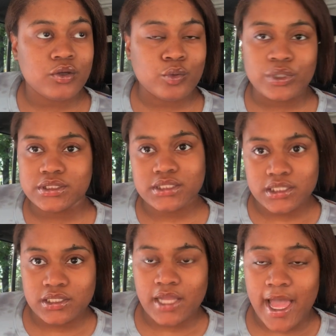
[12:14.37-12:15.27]
was
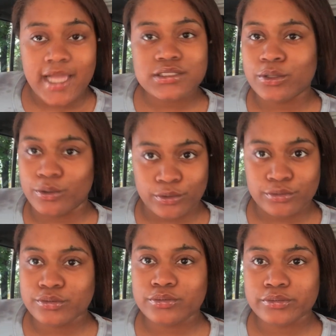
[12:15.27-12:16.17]
an asshole.
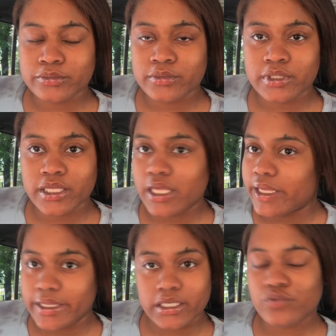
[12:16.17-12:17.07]

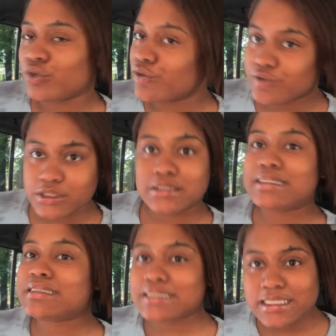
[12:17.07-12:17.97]
And if
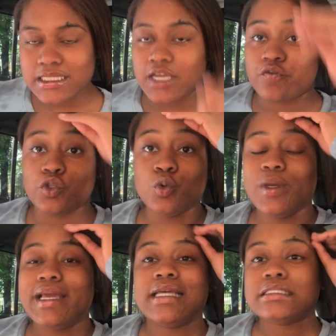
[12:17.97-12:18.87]
you
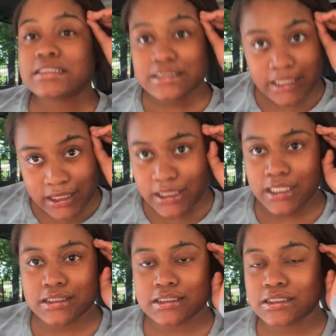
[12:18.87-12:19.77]
see
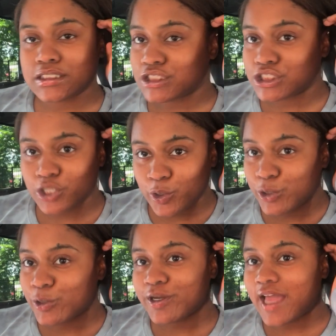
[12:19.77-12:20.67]
this, just know
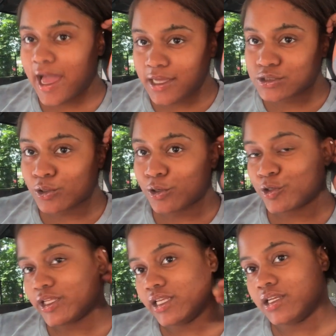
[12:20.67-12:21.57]
you're an
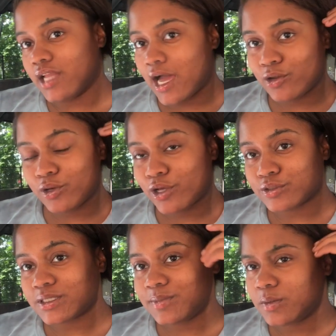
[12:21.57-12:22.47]
asshole. And I don't know,
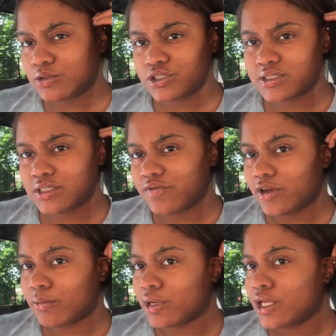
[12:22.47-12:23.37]
some people are just
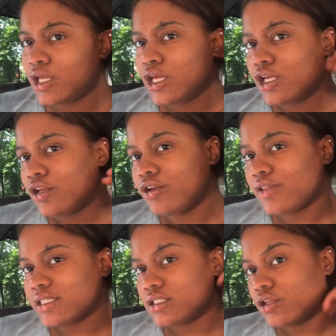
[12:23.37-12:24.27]
different. But you know,
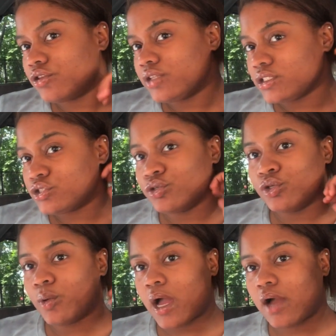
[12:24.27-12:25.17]
that's another thing too.
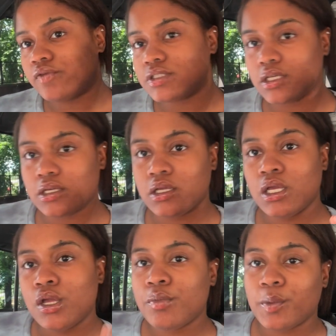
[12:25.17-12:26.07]
You have to
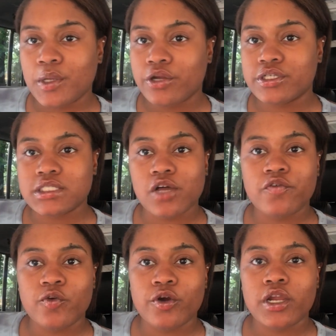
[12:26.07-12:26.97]
prepare yourself
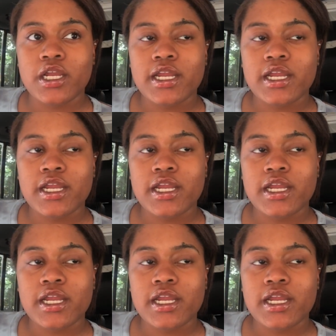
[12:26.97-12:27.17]
for